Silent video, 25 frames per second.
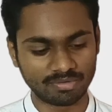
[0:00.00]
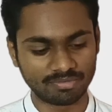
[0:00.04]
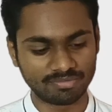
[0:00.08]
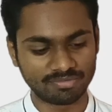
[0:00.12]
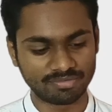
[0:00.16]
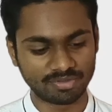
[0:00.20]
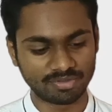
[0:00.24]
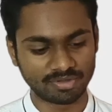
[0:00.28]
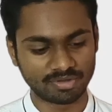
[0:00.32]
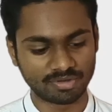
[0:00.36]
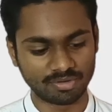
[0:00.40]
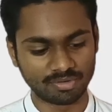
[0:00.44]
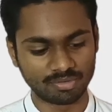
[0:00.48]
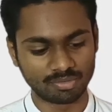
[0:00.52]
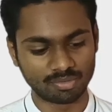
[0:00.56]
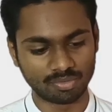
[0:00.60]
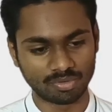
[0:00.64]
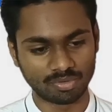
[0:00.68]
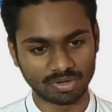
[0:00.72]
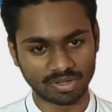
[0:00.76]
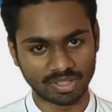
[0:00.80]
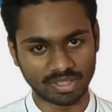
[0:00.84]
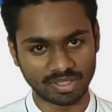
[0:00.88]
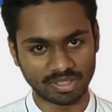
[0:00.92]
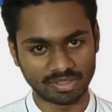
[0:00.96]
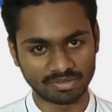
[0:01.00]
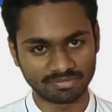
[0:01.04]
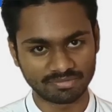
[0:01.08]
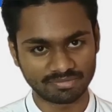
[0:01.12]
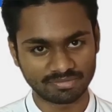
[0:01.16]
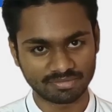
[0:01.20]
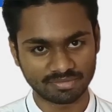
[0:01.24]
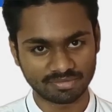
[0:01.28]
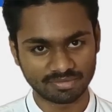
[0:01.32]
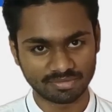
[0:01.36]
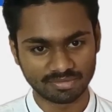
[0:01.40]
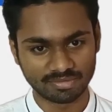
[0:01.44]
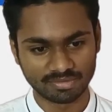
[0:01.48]
I'll say Control
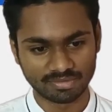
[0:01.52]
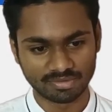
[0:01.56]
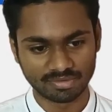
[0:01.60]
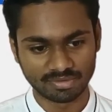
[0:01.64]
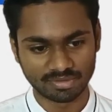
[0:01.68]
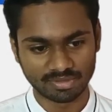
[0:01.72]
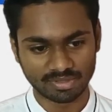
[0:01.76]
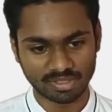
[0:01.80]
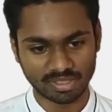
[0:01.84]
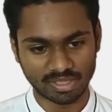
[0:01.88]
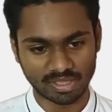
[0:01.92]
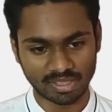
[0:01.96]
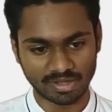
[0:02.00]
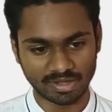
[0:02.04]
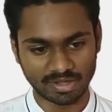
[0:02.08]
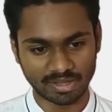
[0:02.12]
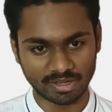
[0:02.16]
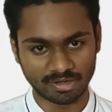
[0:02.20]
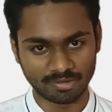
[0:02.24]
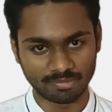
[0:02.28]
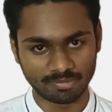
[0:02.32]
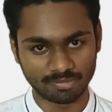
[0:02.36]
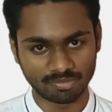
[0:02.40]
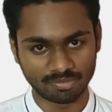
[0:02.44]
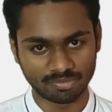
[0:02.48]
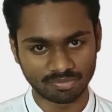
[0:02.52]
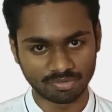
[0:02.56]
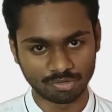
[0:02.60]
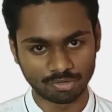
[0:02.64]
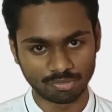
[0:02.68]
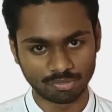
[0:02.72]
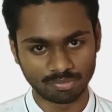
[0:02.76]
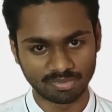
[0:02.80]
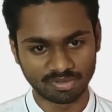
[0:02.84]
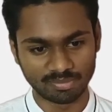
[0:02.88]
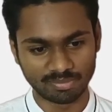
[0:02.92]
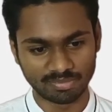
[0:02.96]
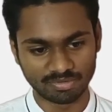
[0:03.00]
S, and you'll
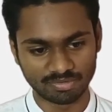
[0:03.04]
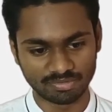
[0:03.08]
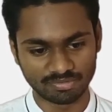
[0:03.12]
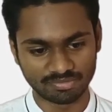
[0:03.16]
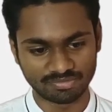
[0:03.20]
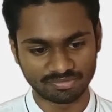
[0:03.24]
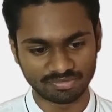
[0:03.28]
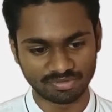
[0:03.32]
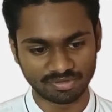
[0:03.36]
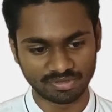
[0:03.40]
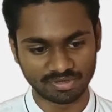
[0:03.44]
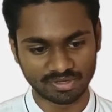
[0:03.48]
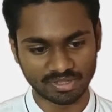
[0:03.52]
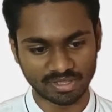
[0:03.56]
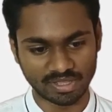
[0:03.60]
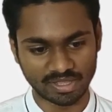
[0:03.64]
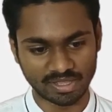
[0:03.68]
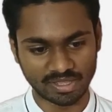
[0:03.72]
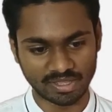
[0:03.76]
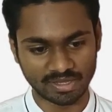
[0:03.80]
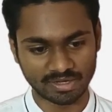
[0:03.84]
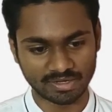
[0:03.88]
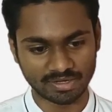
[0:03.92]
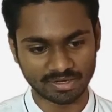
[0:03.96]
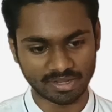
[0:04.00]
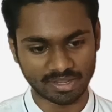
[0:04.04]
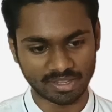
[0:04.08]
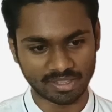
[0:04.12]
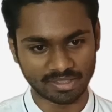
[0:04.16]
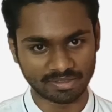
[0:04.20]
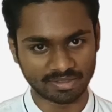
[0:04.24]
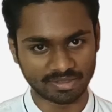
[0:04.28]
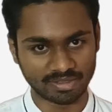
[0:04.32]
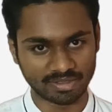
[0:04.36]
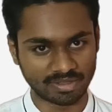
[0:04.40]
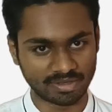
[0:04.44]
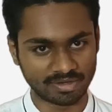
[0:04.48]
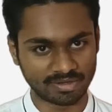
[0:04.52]
be able to see that I
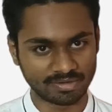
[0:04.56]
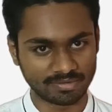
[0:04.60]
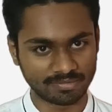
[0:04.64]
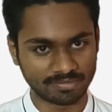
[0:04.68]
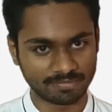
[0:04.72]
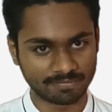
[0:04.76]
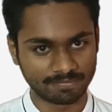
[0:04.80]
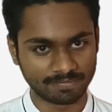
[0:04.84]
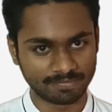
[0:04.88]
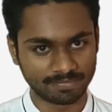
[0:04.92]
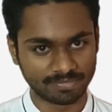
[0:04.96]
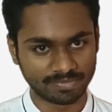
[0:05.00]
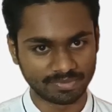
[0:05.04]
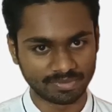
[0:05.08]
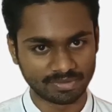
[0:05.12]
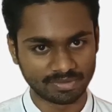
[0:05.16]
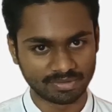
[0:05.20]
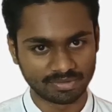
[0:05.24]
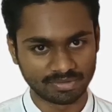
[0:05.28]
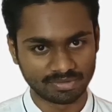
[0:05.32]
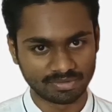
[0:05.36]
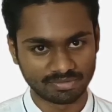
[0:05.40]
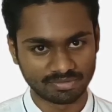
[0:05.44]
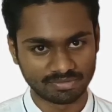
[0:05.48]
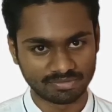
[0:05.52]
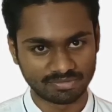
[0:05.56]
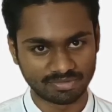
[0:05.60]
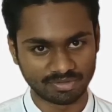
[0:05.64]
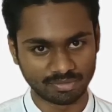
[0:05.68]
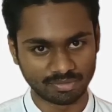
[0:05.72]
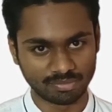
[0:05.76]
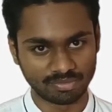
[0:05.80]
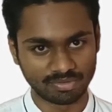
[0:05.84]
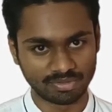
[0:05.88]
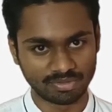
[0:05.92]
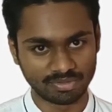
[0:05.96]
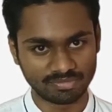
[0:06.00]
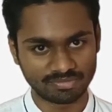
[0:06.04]
can
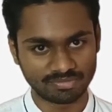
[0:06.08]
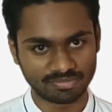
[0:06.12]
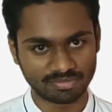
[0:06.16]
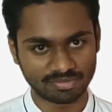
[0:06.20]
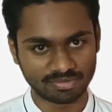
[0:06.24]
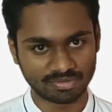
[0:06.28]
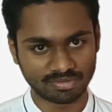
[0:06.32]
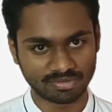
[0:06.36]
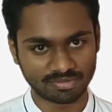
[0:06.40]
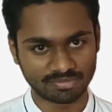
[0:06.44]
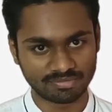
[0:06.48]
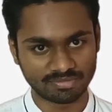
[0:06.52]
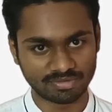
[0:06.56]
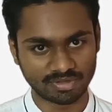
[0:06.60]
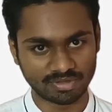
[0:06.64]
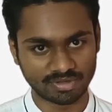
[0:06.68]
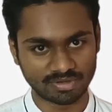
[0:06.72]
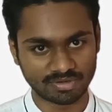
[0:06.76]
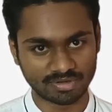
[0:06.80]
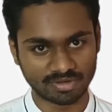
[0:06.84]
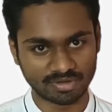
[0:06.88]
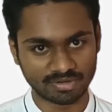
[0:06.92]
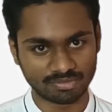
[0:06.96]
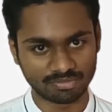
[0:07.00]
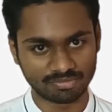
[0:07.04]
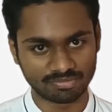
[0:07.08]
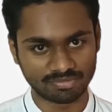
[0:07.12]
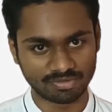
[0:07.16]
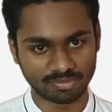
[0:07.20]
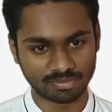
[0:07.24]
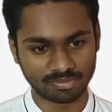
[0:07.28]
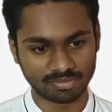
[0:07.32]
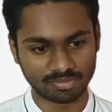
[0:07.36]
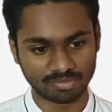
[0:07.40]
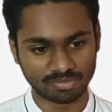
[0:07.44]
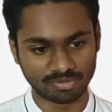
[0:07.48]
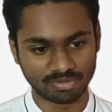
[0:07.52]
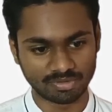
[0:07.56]
save this. Say I try to save
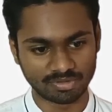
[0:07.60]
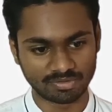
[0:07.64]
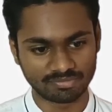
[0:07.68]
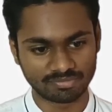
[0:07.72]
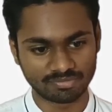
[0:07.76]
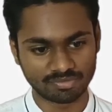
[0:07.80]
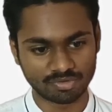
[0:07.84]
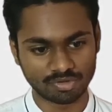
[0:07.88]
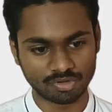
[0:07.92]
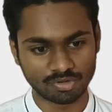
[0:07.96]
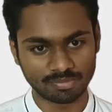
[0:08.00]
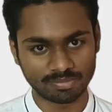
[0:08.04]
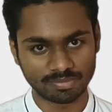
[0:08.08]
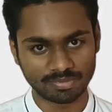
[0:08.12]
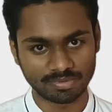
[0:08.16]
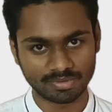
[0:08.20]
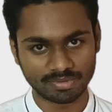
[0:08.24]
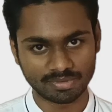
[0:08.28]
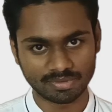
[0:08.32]
it on desktop,